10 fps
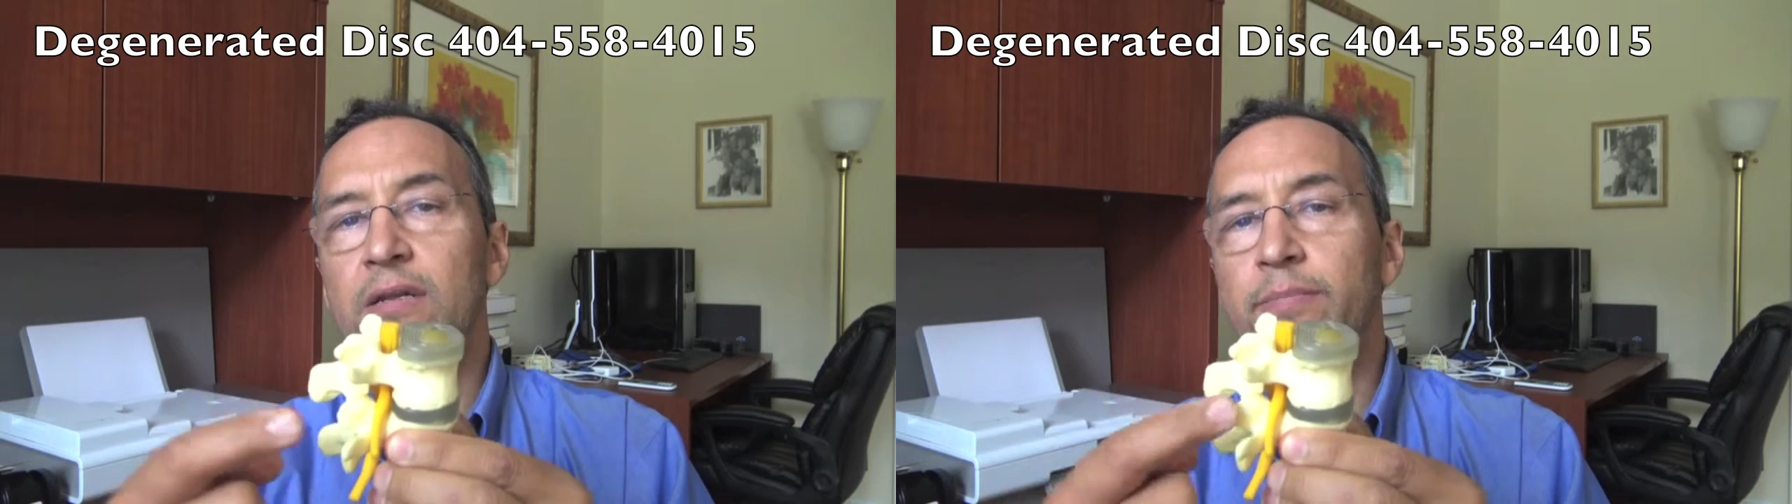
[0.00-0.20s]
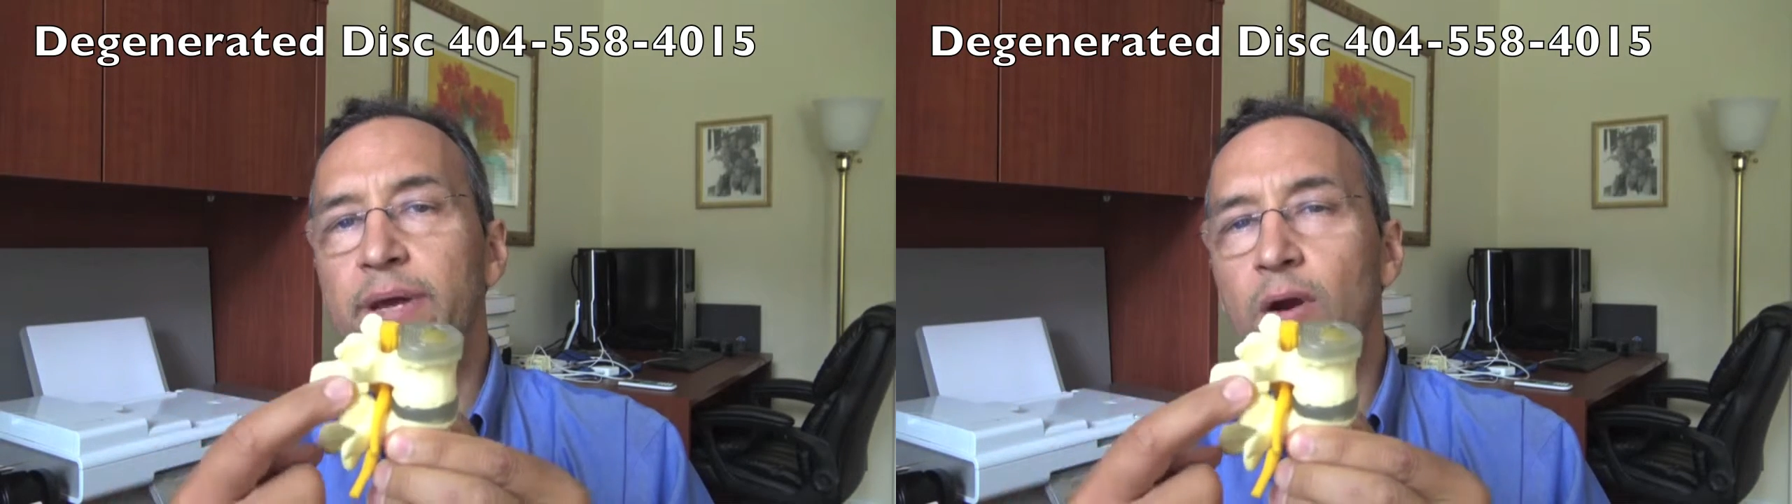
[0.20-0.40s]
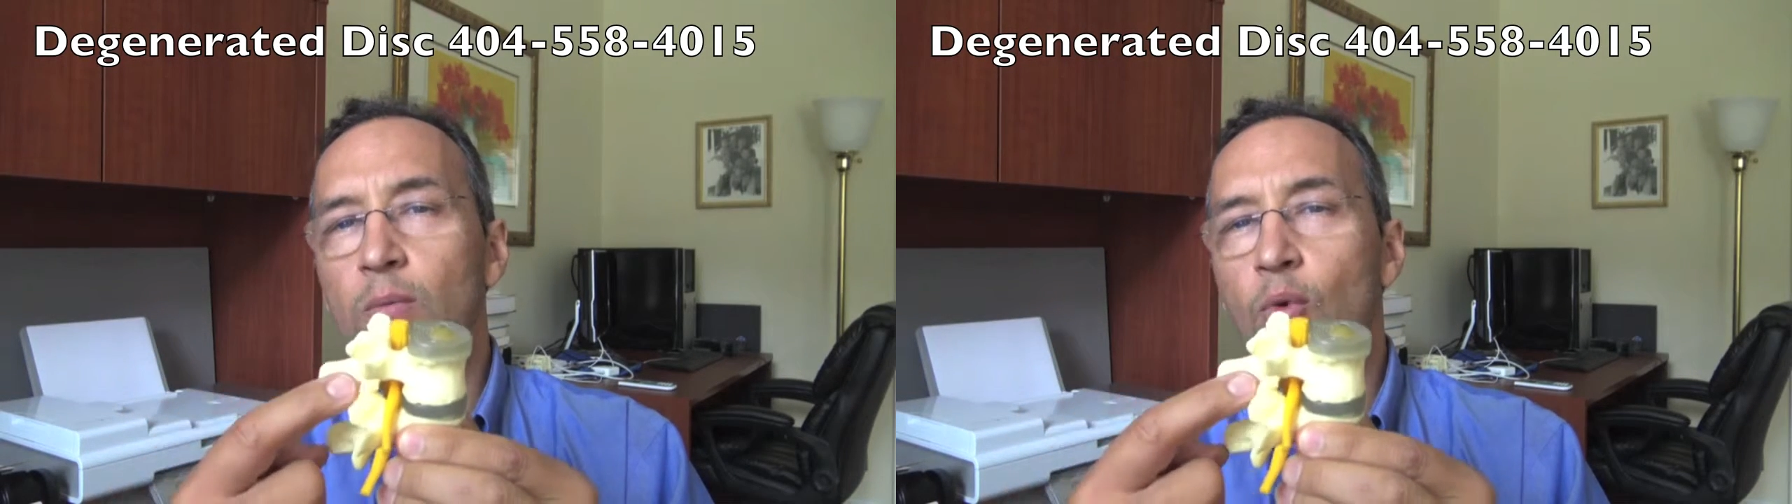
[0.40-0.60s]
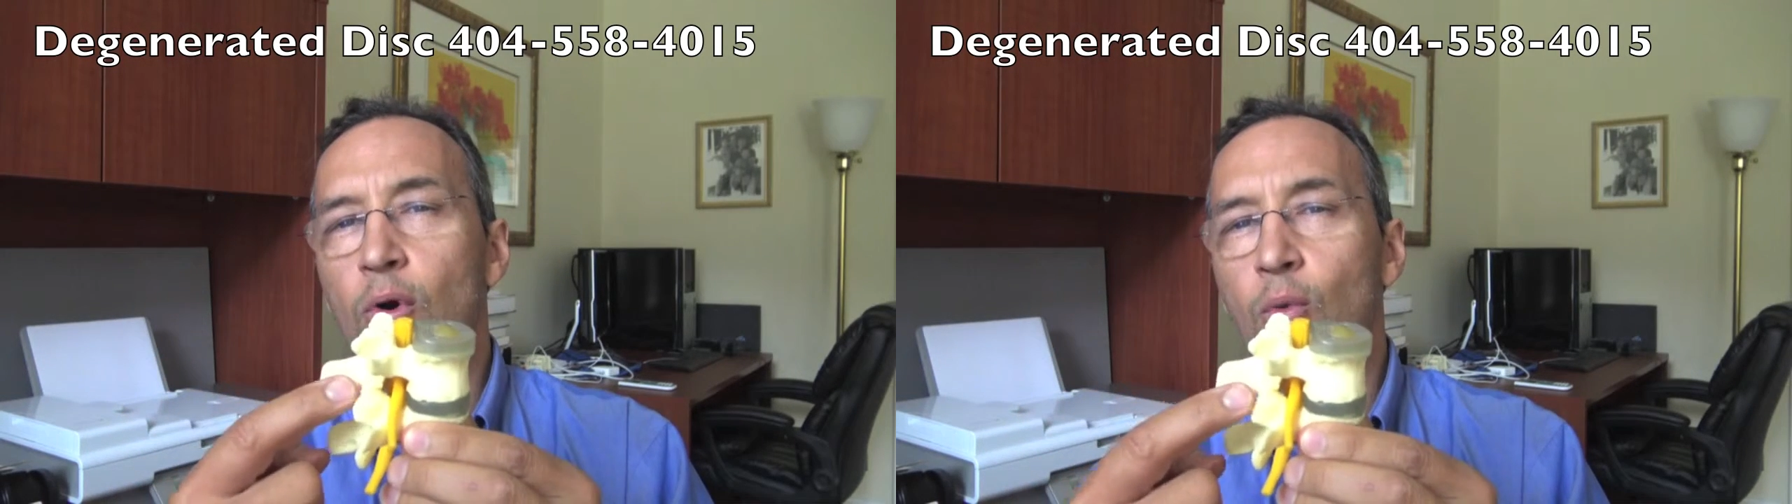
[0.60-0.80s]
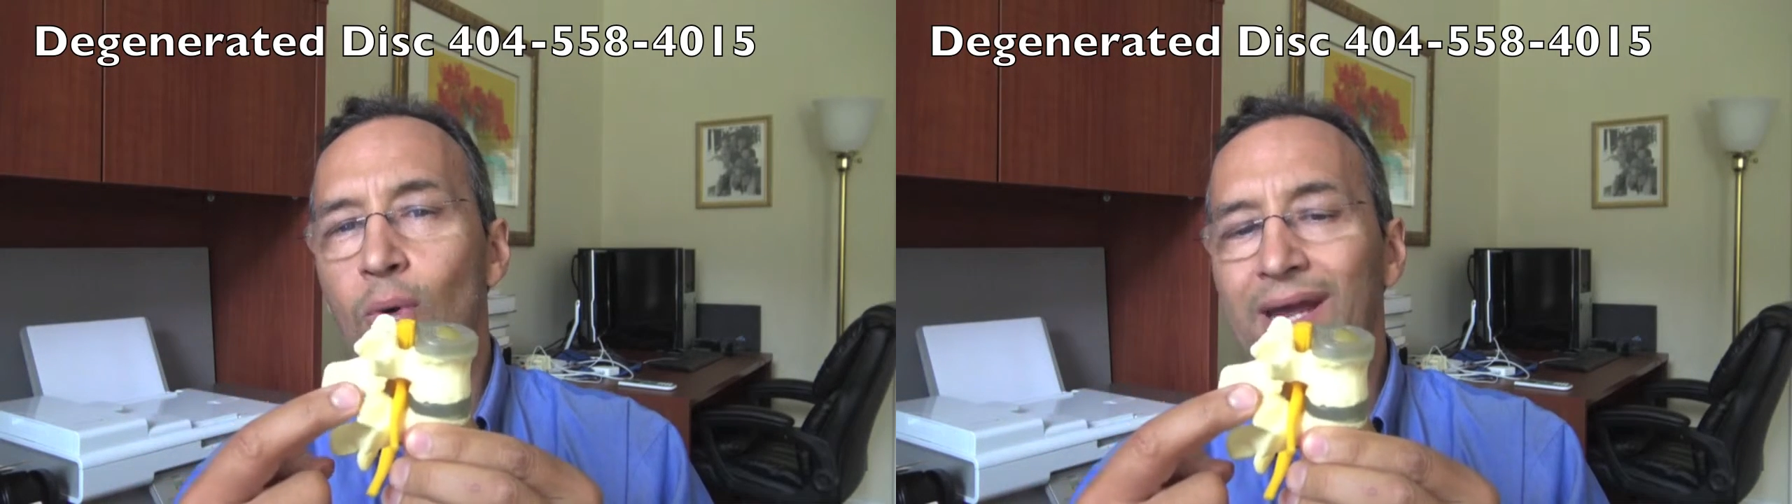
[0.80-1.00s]
bear
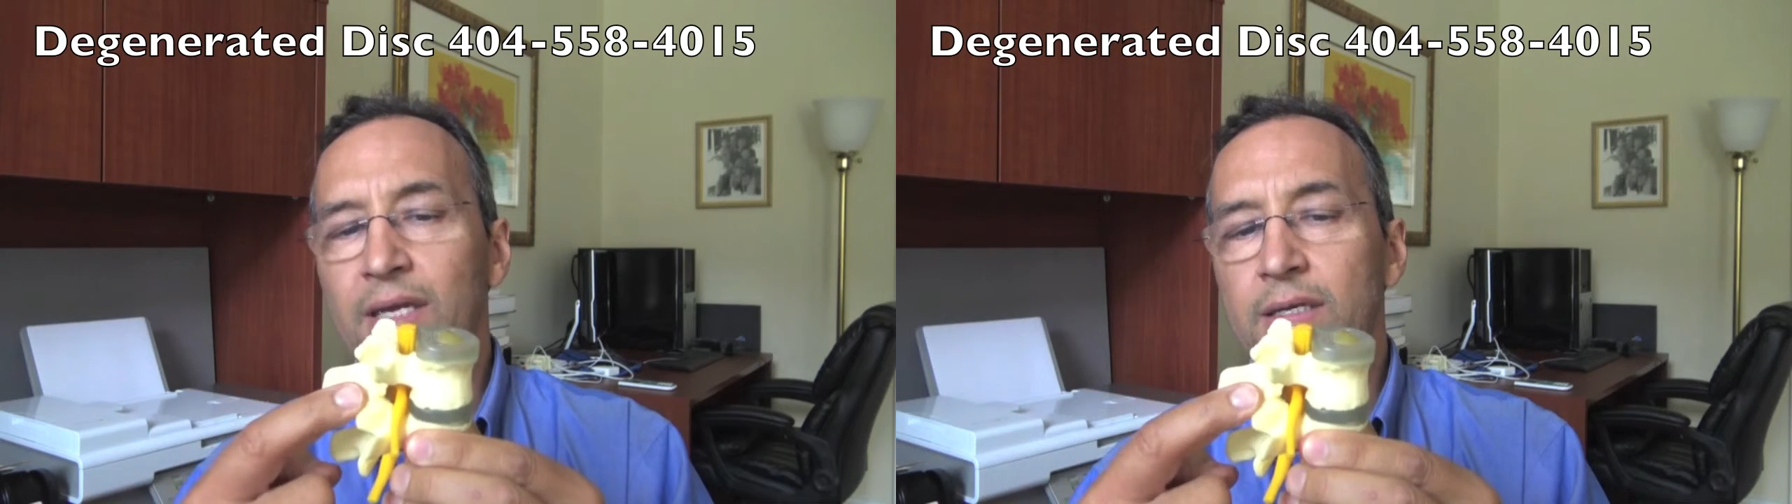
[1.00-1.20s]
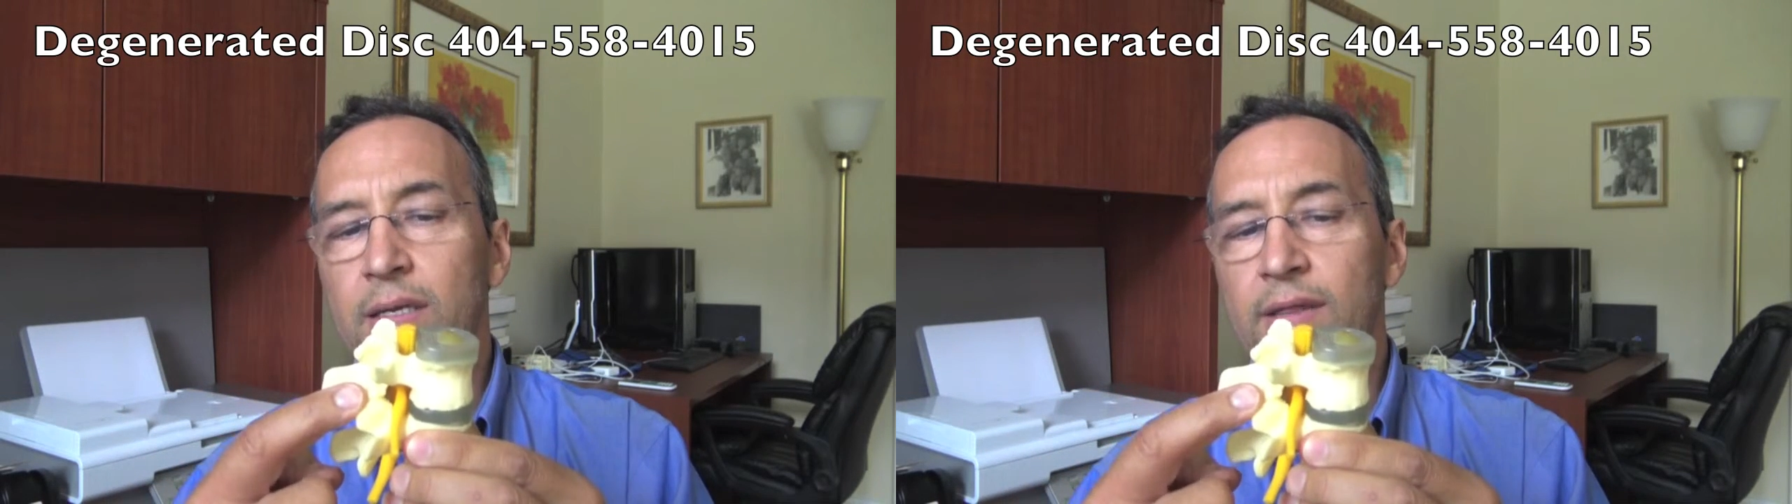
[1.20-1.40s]
more weight